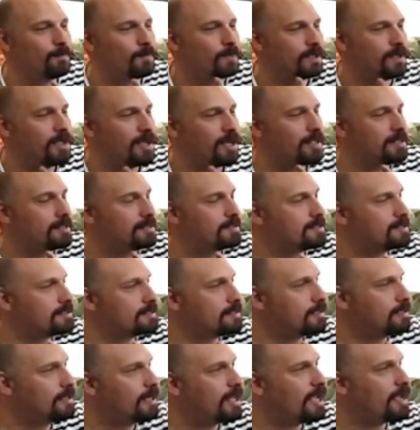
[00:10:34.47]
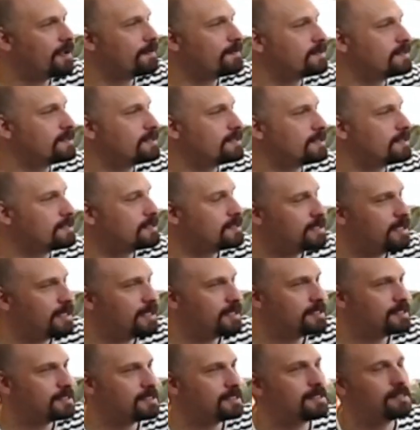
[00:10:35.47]
Guns, knives,
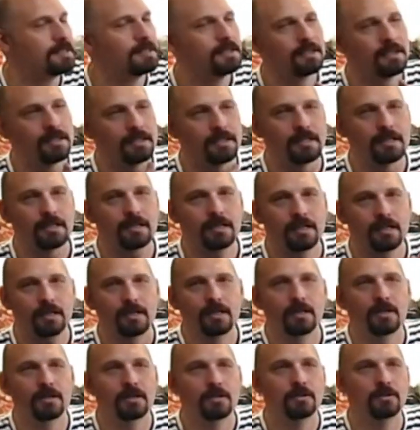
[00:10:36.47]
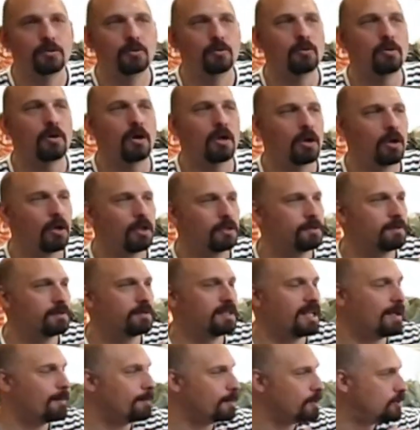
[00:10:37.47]
sticks do a lot of
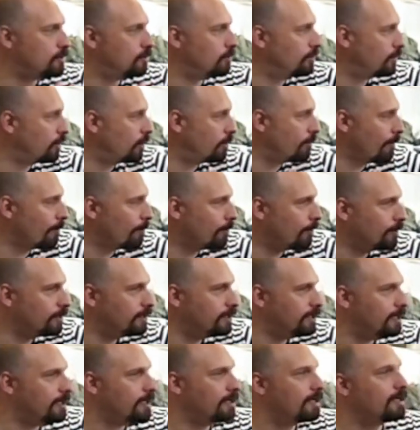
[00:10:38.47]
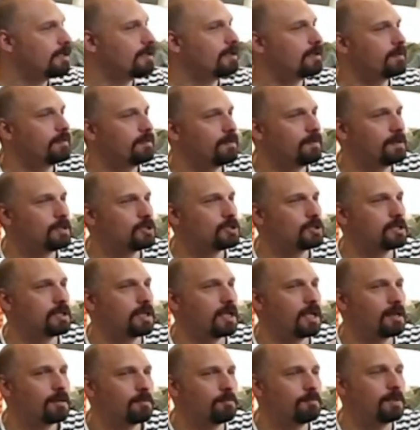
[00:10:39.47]
damage to the human body, which
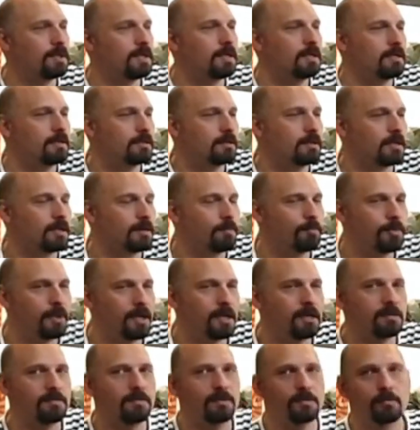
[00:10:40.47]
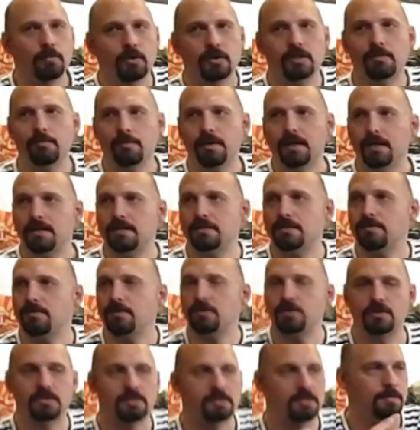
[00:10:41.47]
can be repaired with modern medicine,
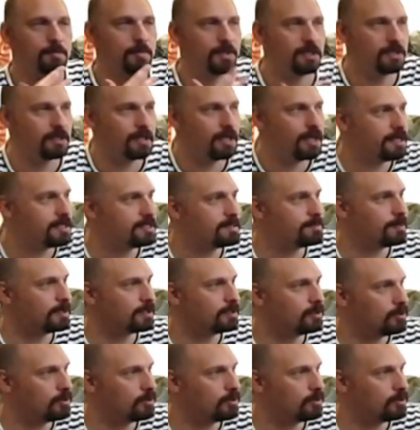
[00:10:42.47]
which is pretty nice, but the